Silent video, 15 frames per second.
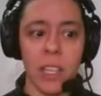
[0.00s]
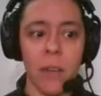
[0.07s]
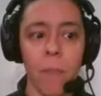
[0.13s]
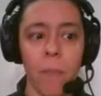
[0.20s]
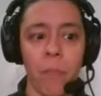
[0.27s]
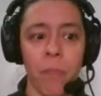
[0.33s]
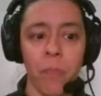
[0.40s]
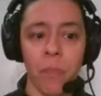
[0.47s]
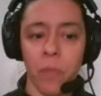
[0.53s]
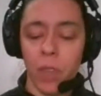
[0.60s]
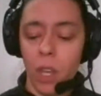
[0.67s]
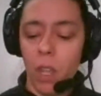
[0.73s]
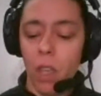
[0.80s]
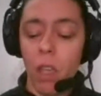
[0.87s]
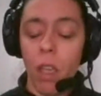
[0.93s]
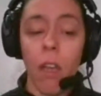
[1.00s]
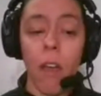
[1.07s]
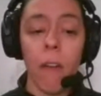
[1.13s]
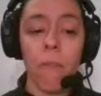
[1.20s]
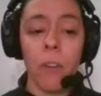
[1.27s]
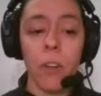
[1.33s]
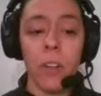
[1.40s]
First, make sure
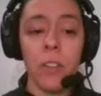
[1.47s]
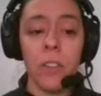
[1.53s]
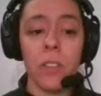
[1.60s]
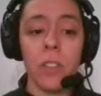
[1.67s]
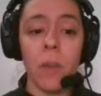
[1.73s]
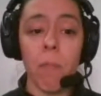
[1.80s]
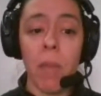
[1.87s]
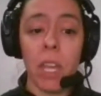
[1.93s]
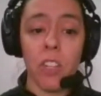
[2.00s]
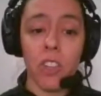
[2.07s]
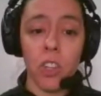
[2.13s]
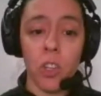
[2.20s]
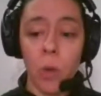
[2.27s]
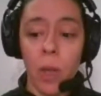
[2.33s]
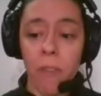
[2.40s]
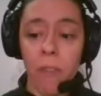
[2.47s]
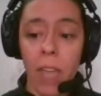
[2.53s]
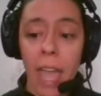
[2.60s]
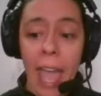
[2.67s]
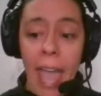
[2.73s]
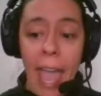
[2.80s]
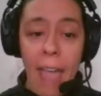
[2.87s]
you have everything you
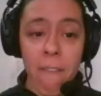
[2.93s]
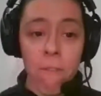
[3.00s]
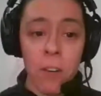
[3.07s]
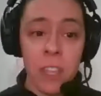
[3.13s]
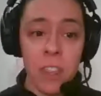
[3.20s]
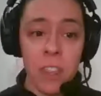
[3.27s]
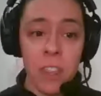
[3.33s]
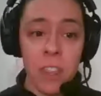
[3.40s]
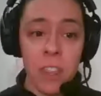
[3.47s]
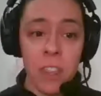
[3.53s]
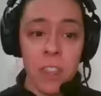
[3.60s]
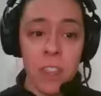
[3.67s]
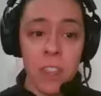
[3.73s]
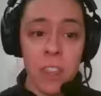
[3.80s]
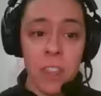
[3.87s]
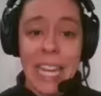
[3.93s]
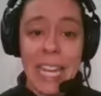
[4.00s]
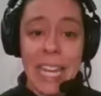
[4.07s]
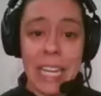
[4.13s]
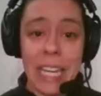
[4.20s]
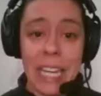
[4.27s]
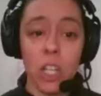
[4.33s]
need to
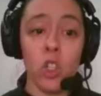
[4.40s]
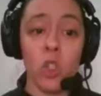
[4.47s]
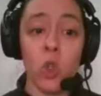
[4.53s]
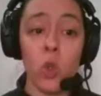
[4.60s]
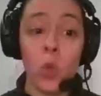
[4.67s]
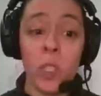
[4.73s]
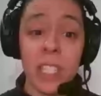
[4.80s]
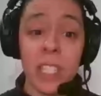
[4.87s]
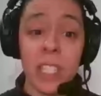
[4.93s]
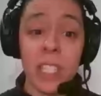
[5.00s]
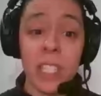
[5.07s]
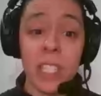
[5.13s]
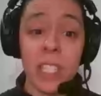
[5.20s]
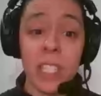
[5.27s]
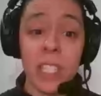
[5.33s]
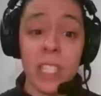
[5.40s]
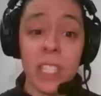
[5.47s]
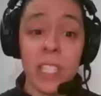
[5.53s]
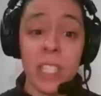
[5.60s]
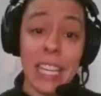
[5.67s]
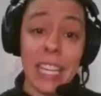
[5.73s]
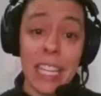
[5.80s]
succeed in the online lesson,
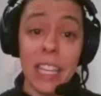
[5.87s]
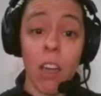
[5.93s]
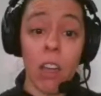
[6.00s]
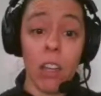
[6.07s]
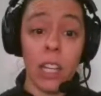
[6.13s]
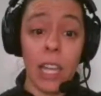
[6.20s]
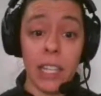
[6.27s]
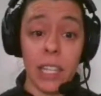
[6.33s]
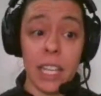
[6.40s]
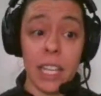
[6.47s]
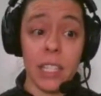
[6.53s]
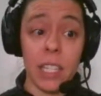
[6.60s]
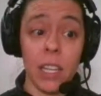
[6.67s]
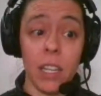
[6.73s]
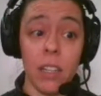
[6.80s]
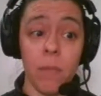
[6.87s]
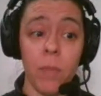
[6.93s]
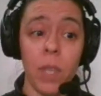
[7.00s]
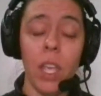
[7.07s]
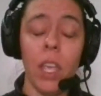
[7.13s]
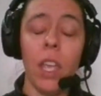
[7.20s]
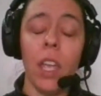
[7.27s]
including
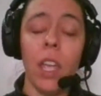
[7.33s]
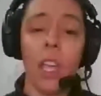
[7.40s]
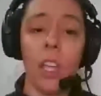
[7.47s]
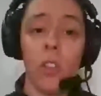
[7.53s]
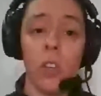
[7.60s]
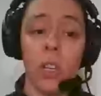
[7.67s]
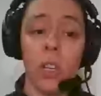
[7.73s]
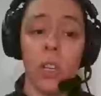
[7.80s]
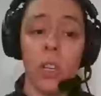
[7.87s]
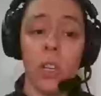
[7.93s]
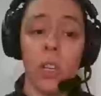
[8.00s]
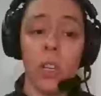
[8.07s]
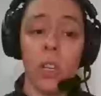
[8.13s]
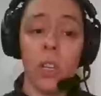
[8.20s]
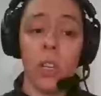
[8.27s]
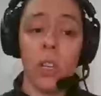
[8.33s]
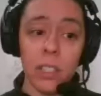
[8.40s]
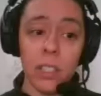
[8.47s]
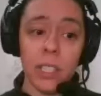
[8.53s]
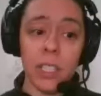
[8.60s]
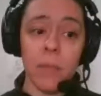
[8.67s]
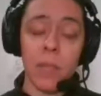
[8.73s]
materials like a laptop,
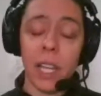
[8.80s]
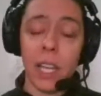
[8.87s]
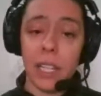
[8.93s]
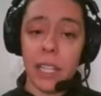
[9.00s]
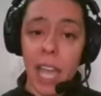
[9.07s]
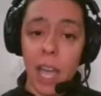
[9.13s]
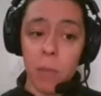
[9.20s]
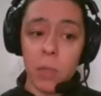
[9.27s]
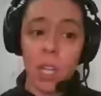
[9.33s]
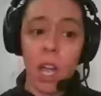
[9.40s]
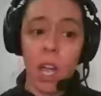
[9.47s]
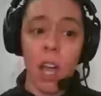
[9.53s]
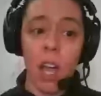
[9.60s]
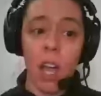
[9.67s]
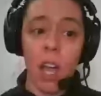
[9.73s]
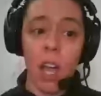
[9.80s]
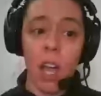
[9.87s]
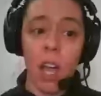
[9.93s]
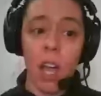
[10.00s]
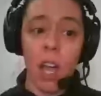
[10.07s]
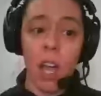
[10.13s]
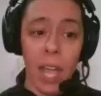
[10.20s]
your passwords,
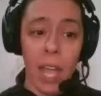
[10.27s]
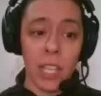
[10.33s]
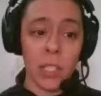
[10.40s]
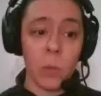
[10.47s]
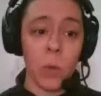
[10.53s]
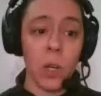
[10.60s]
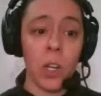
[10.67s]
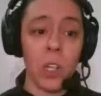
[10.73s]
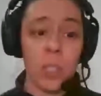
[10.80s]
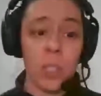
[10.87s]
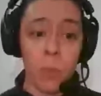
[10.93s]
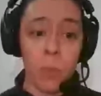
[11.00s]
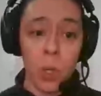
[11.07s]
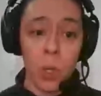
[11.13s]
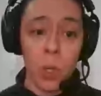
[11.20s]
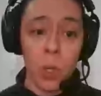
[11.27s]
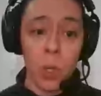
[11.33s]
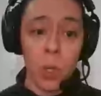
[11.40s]
books, flashcards.